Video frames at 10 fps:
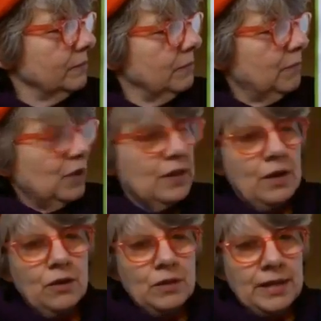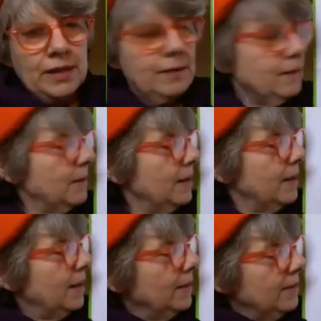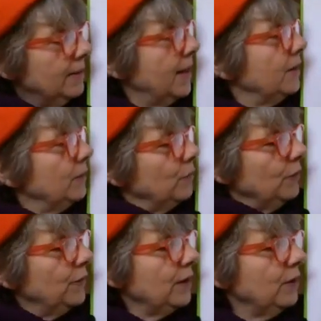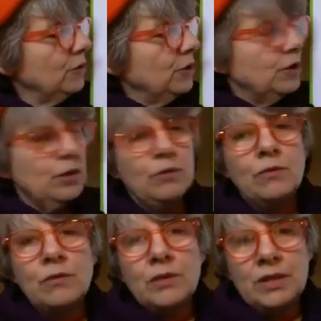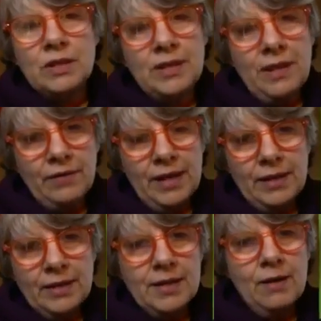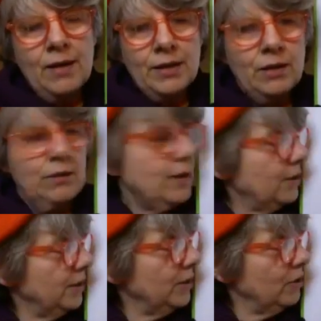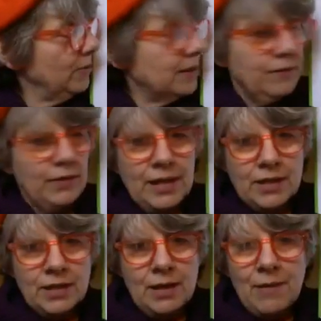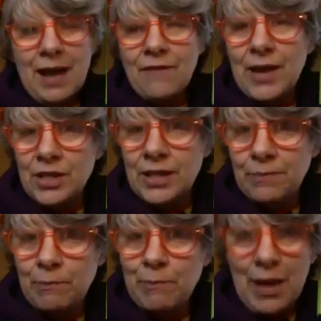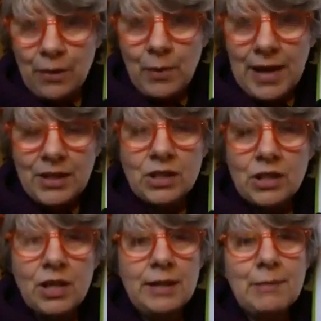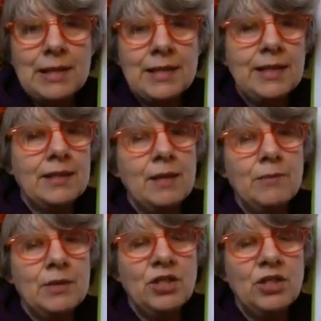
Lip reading: putting those in, and then we've then got to do 7/8. Now I don't actually know my 7/8 because I've actually, by the way, just learned my 6 times